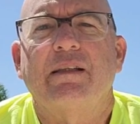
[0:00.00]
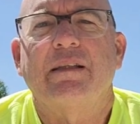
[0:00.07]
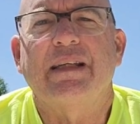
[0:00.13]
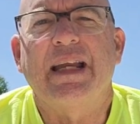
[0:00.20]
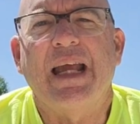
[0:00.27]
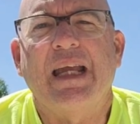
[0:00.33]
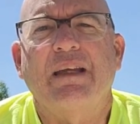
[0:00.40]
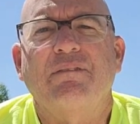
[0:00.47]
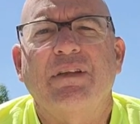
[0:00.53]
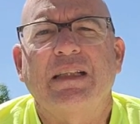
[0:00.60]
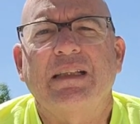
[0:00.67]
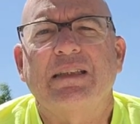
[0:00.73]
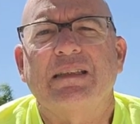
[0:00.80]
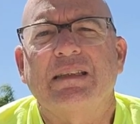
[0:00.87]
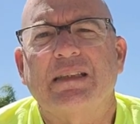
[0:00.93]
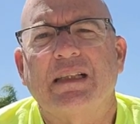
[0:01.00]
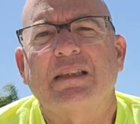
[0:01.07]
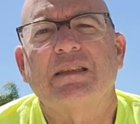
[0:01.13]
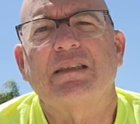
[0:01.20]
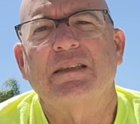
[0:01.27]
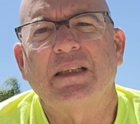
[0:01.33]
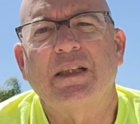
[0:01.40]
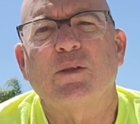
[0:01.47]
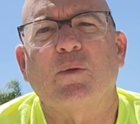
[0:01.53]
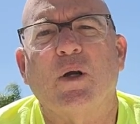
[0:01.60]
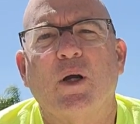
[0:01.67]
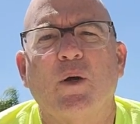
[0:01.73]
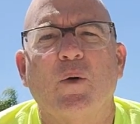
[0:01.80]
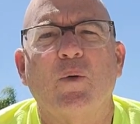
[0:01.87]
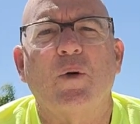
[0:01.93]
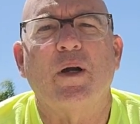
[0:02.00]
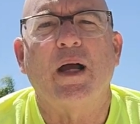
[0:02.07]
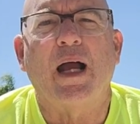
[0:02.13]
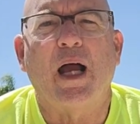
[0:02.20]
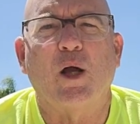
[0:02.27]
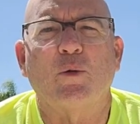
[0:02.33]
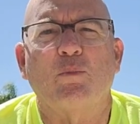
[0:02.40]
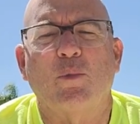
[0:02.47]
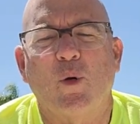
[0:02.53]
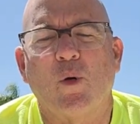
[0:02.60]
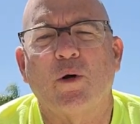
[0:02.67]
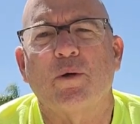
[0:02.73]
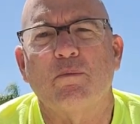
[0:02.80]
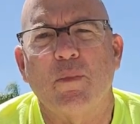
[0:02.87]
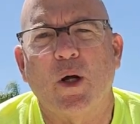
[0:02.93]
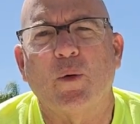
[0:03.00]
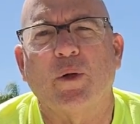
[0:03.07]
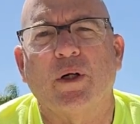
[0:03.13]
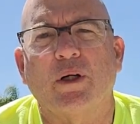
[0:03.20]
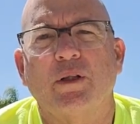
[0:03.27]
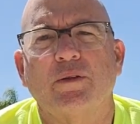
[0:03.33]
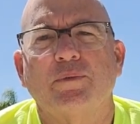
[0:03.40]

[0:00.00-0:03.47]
Navy 6.0 outboard motor.